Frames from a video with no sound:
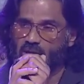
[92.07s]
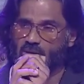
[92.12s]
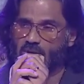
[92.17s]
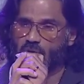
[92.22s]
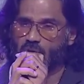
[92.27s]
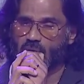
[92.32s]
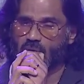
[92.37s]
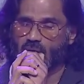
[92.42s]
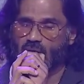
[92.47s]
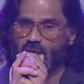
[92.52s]
do
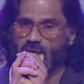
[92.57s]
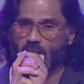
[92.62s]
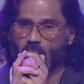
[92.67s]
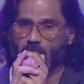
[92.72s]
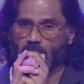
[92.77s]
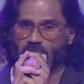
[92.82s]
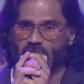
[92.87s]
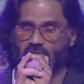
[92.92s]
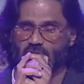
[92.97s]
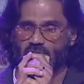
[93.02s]
you get an
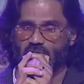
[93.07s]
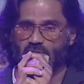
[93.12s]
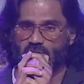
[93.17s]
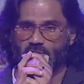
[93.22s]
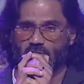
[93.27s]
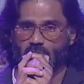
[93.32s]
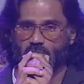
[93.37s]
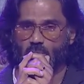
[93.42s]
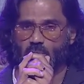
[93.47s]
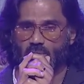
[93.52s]
opportunity
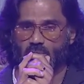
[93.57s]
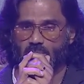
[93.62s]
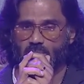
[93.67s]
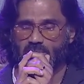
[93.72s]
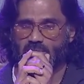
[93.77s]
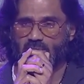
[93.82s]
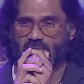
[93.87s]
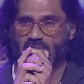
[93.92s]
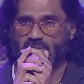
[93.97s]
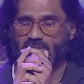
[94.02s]
to work with
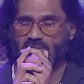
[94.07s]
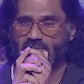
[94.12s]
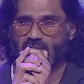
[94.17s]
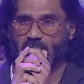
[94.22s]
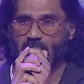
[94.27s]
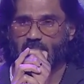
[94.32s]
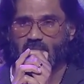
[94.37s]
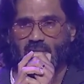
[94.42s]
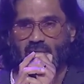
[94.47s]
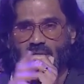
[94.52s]
such a team.
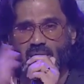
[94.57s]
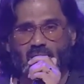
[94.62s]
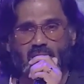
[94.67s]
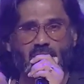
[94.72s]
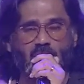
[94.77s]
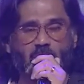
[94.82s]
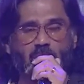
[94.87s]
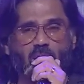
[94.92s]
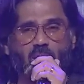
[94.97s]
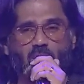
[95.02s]
And
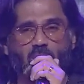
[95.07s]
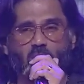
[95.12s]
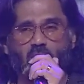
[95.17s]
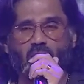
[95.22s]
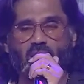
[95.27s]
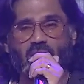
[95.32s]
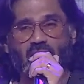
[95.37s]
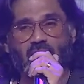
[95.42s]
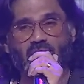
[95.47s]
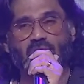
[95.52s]
above
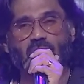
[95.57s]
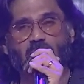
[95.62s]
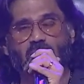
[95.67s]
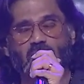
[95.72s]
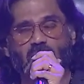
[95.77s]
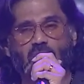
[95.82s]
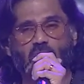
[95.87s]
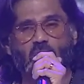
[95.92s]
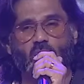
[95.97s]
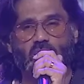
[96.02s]
all,
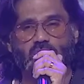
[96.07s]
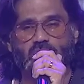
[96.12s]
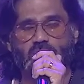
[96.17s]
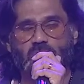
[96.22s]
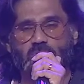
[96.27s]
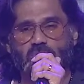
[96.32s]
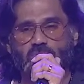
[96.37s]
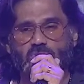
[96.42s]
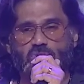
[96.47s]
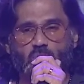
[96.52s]
everybody calls him a
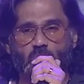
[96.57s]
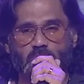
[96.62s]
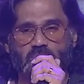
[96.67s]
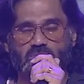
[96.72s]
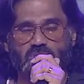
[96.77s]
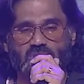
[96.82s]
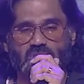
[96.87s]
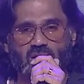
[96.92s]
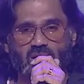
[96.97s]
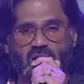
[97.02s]

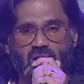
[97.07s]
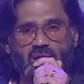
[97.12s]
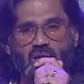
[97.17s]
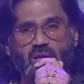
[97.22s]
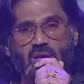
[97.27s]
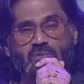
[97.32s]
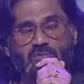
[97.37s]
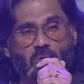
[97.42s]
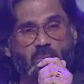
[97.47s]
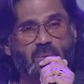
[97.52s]
superstar.
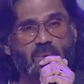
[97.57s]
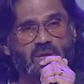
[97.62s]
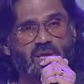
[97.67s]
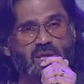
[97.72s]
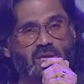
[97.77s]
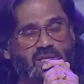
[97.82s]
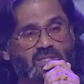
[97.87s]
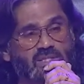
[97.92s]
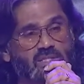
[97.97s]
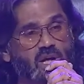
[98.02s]
For me,
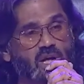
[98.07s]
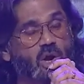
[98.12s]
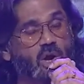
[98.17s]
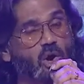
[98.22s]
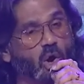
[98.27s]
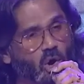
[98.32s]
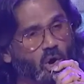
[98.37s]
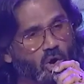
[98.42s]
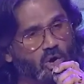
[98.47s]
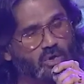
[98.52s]
he's the
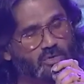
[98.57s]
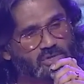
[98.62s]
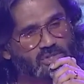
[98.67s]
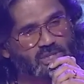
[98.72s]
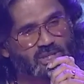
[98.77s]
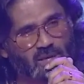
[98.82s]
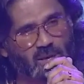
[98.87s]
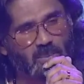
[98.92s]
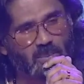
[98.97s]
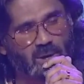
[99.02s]
god of
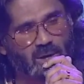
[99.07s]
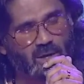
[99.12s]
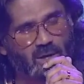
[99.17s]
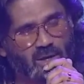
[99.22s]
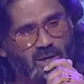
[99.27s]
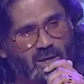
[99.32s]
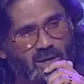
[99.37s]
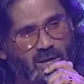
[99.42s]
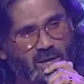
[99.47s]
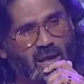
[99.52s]
cinema.
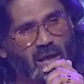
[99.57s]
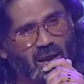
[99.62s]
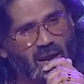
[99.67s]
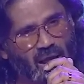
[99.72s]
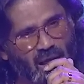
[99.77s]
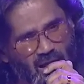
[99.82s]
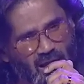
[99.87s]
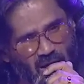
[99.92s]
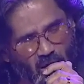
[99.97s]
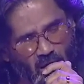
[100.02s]
And
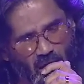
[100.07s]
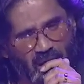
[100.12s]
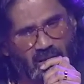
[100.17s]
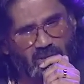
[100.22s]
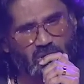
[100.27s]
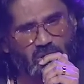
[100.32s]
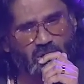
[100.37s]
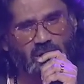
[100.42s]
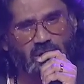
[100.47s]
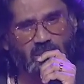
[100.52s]
I
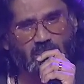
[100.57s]
actually